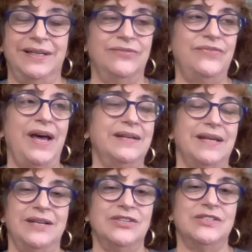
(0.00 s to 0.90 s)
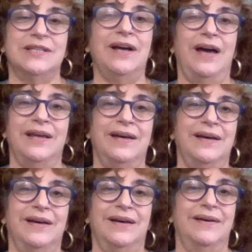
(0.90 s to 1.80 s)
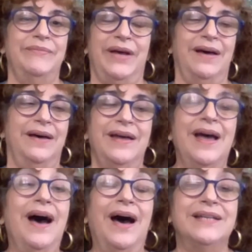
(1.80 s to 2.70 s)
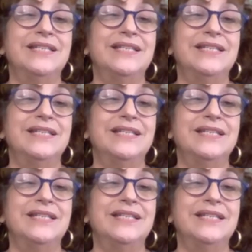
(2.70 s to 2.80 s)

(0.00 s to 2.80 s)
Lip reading: In fact, I just got a